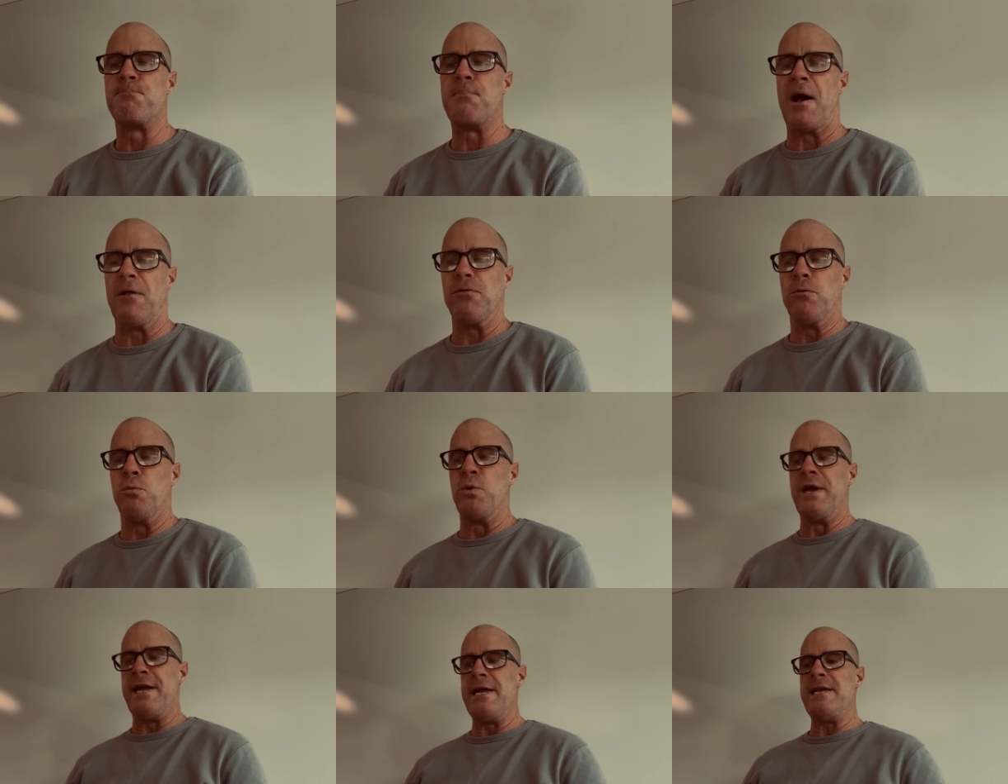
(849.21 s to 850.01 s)
But
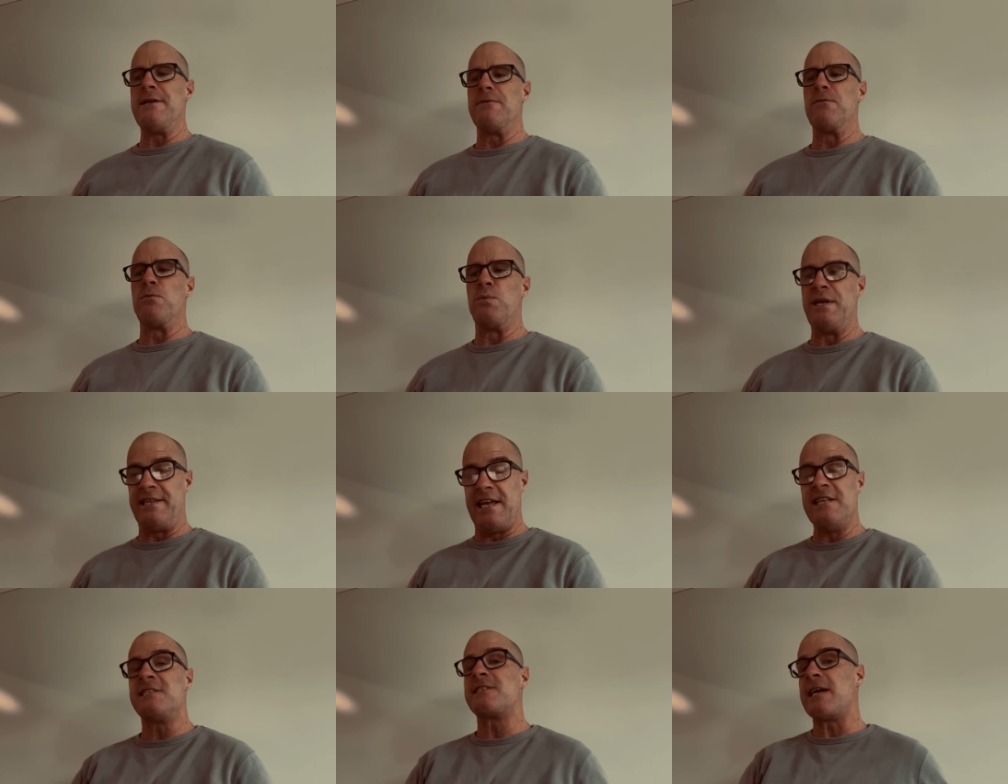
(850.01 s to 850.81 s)
we
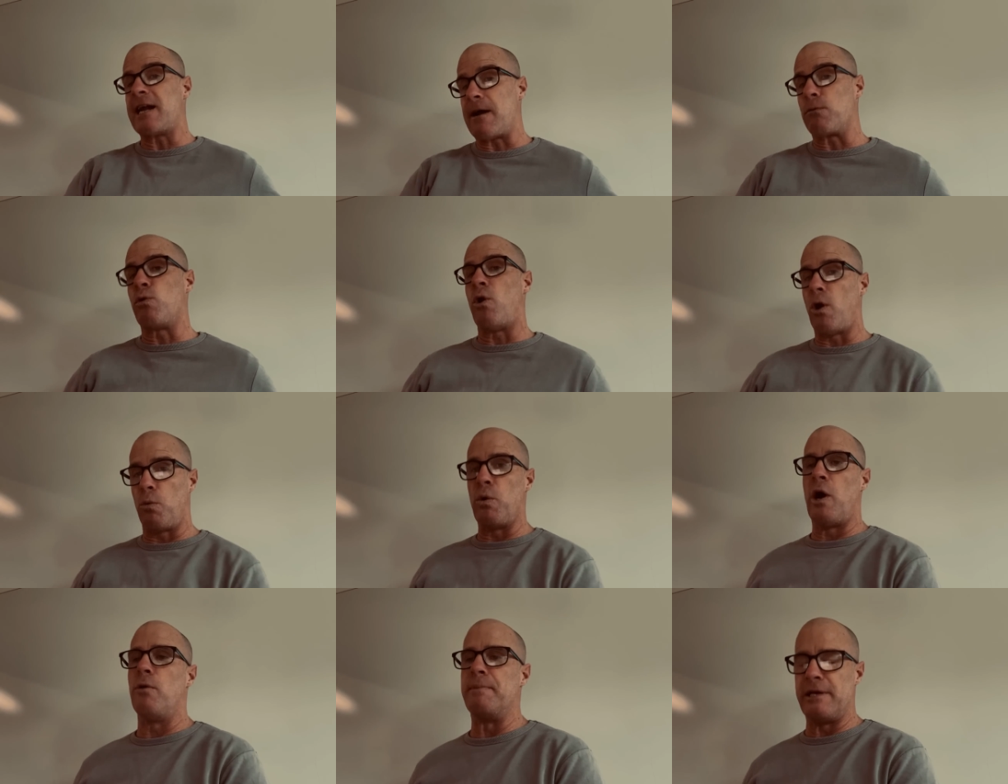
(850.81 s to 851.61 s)
did set up quite
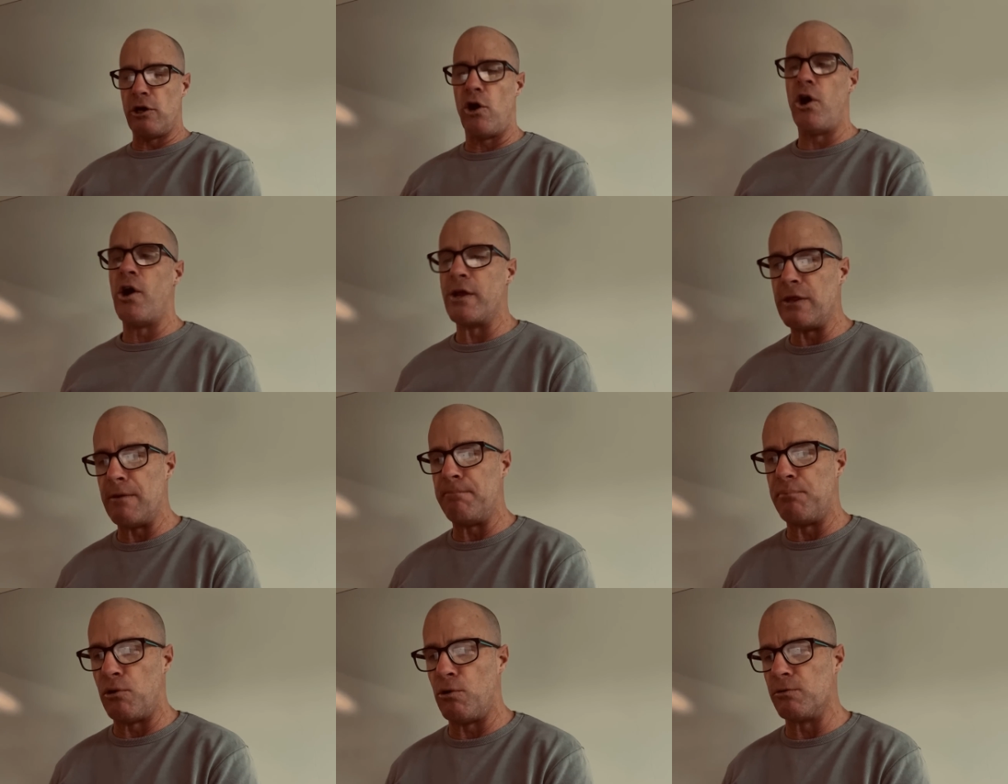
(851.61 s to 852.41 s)
well behind the
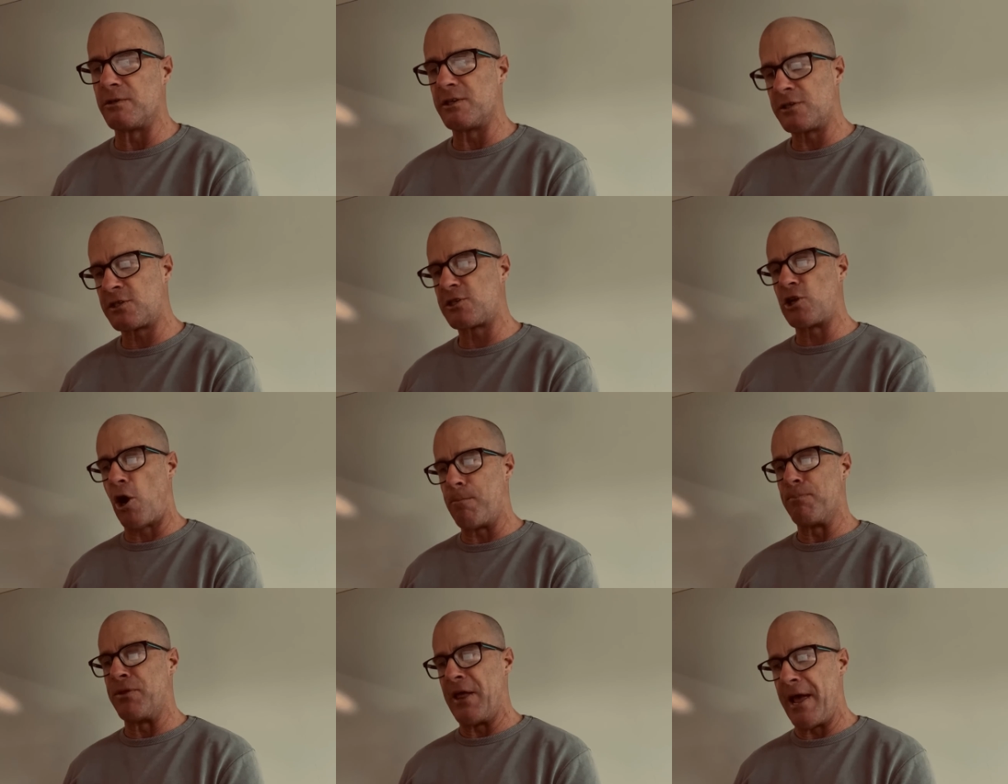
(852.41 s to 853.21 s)
ball to
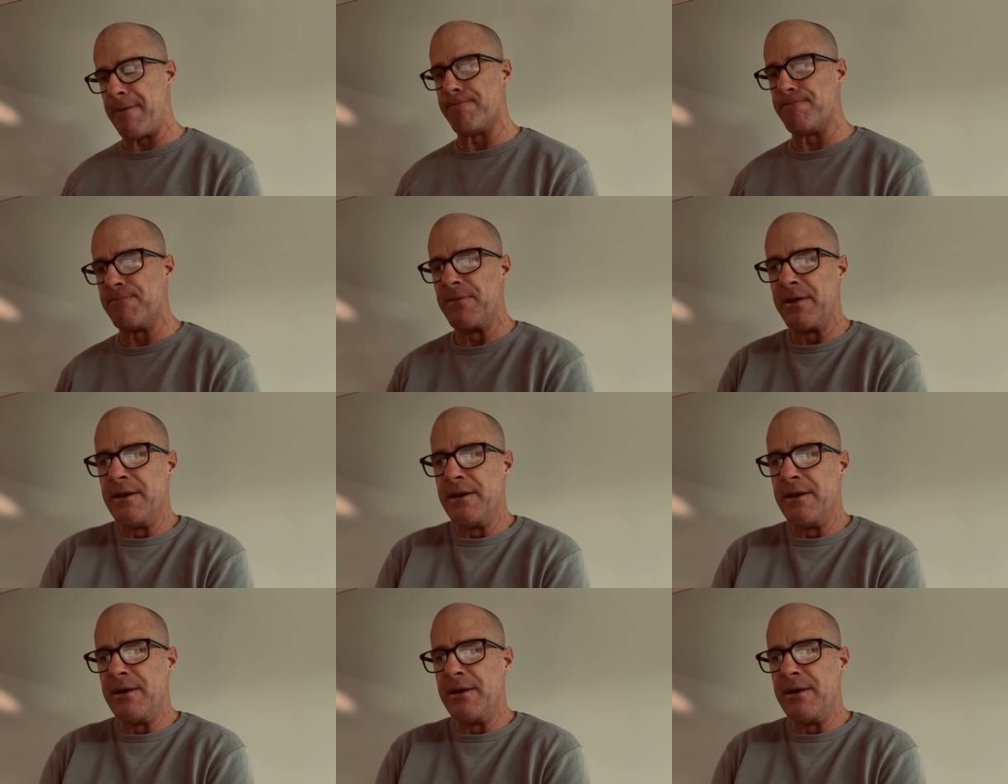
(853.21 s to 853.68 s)
stop them,